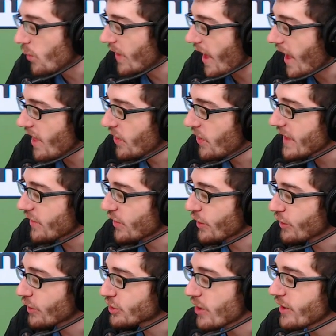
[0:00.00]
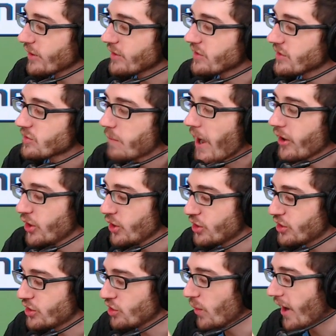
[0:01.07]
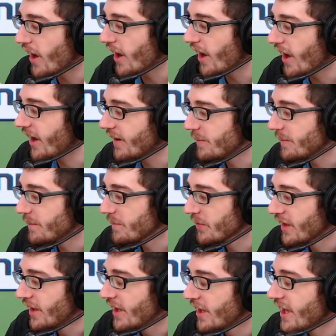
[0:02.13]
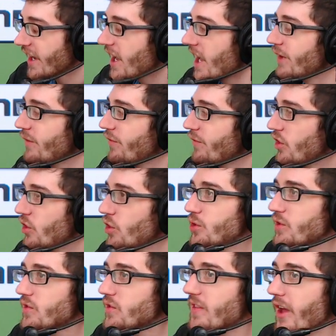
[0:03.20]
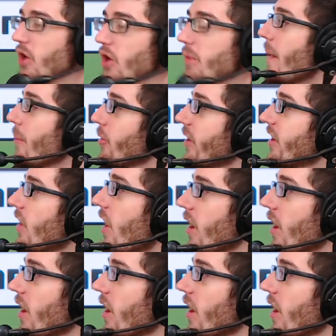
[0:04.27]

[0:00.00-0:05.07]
I think they're trying to inspire you to kind of use their memory cards.